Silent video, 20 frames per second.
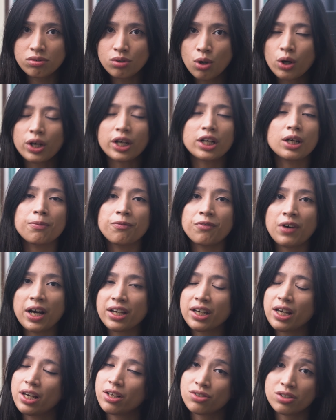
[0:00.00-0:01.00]
hook it up
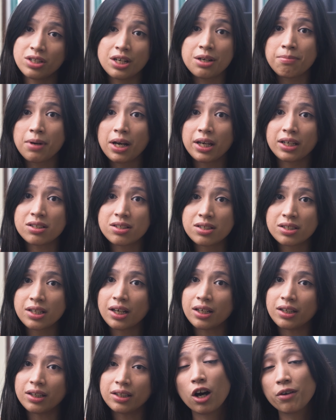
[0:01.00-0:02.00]
via HDMI
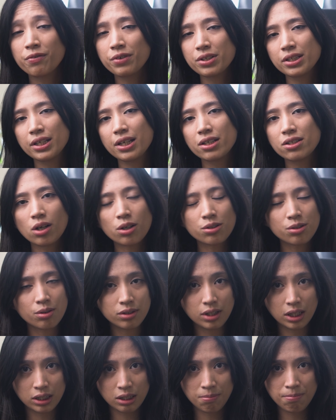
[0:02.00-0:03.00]
instead. Obviously, it's also
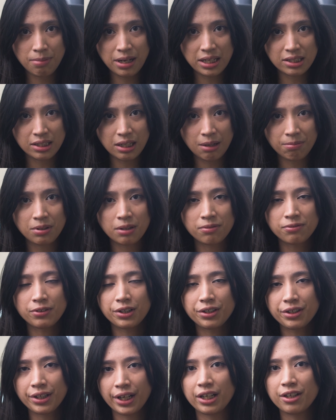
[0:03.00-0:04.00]
not the best laptop
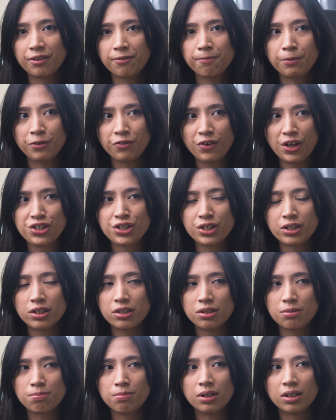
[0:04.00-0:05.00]
for creative
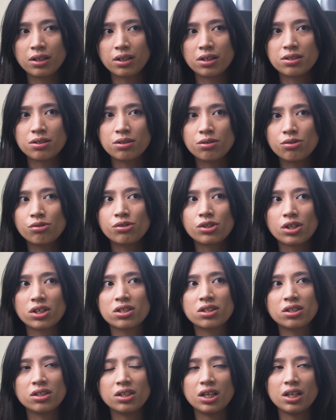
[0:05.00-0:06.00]
professionals because you
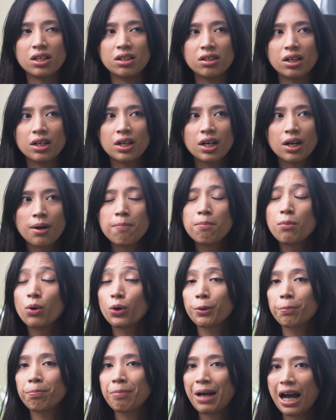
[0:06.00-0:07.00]
just need
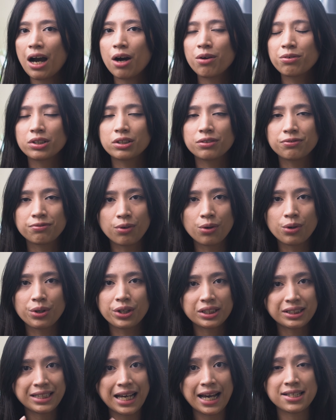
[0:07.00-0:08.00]
more power
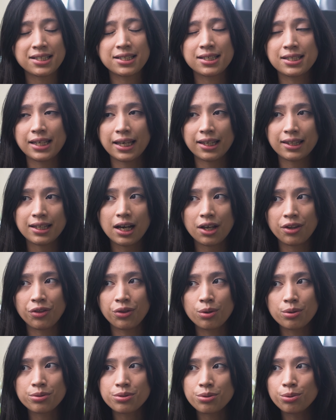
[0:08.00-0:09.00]
for tasks like
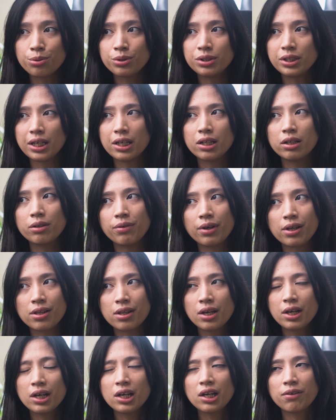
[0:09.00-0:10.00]
that. Those who deal
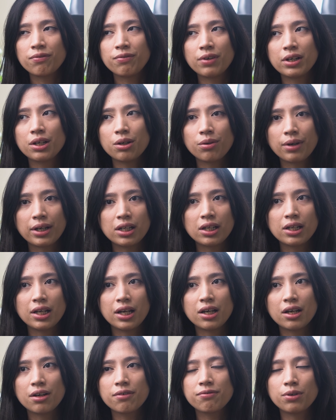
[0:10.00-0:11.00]
with video
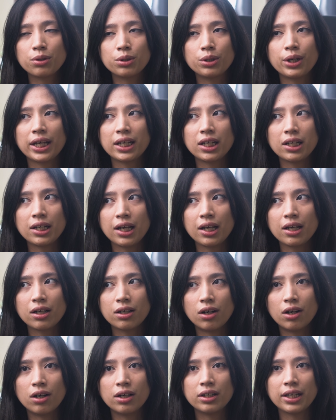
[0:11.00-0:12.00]
editing, photo
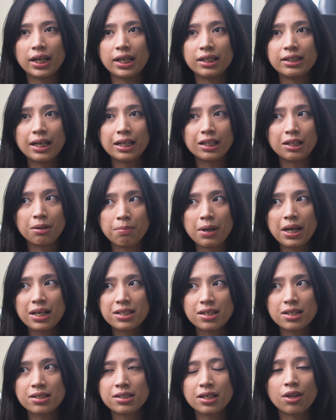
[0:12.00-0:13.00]
editing on a daily
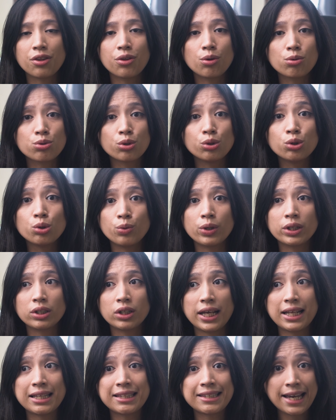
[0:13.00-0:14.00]
basis, and those who do
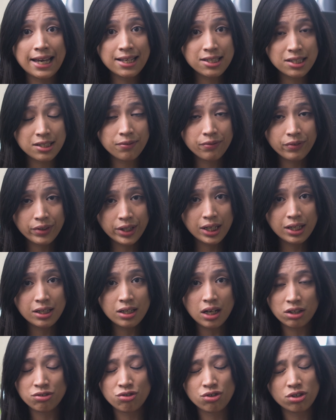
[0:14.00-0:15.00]
it intensively,
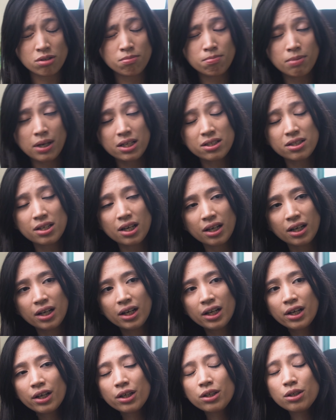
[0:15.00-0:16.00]
not just basic,
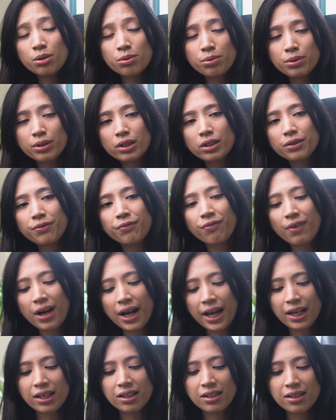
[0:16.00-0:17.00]
you will
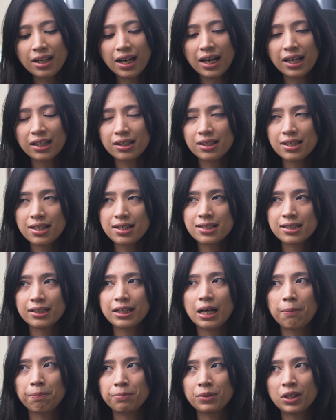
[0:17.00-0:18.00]
find that this
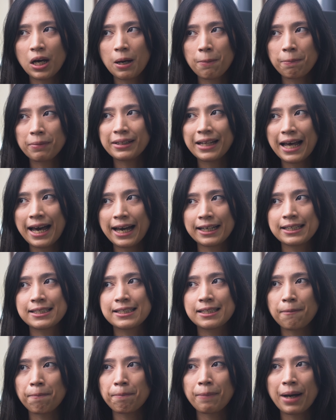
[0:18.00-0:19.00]
laptop
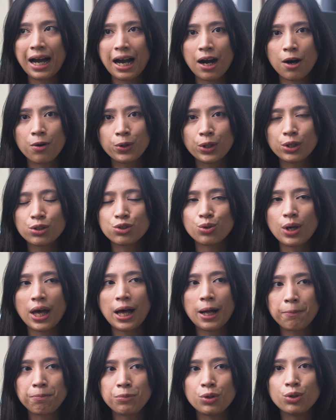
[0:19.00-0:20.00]
lacks the power to
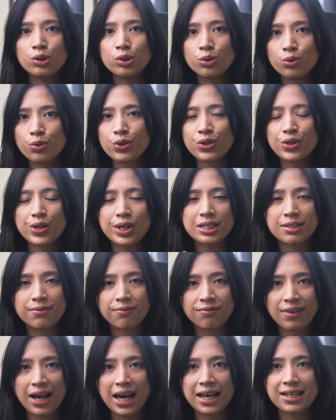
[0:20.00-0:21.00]
help you do things
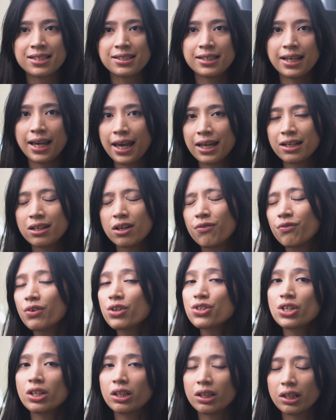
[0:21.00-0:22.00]
fast and
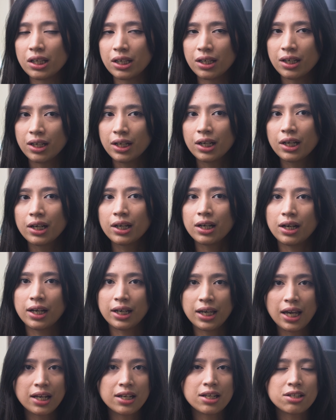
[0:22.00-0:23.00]
efficiently.
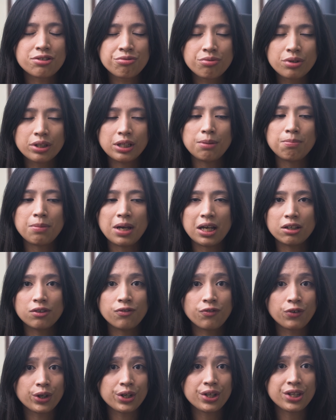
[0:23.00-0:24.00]
Again, it's really made
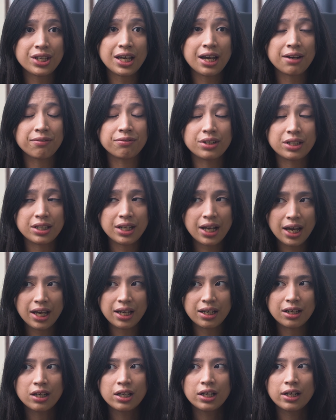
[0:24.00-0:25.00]
for the
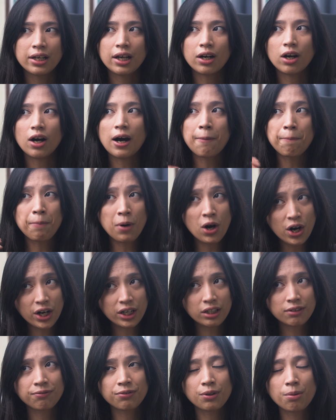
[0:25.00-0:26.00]
everyday.
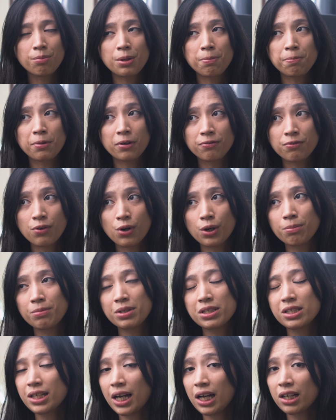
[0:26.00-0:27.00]
Apart from the
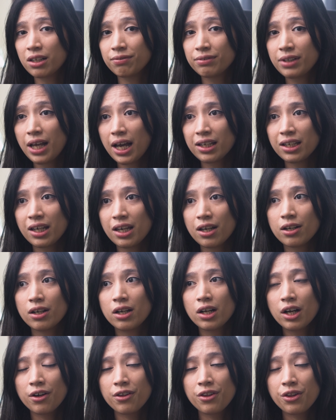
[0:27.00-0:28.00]
performance kind of lacking,
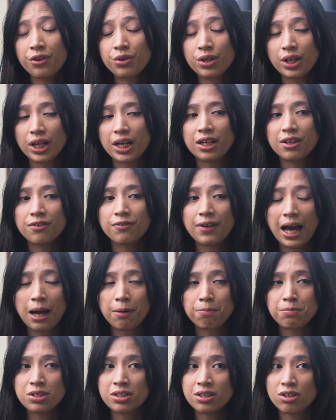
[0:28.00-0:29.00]
the creative
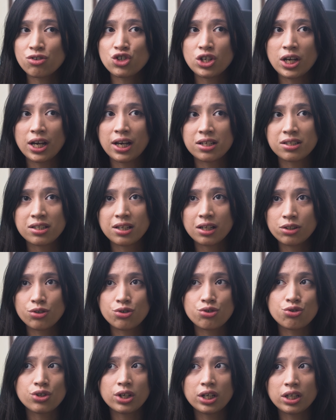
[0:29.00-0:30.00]
apps such as
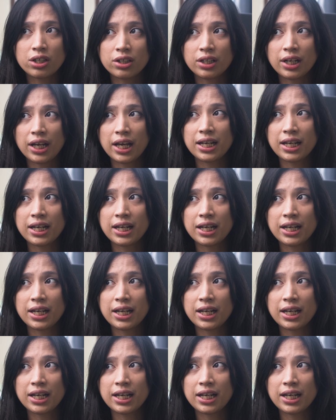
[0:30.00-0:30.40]
Illustrator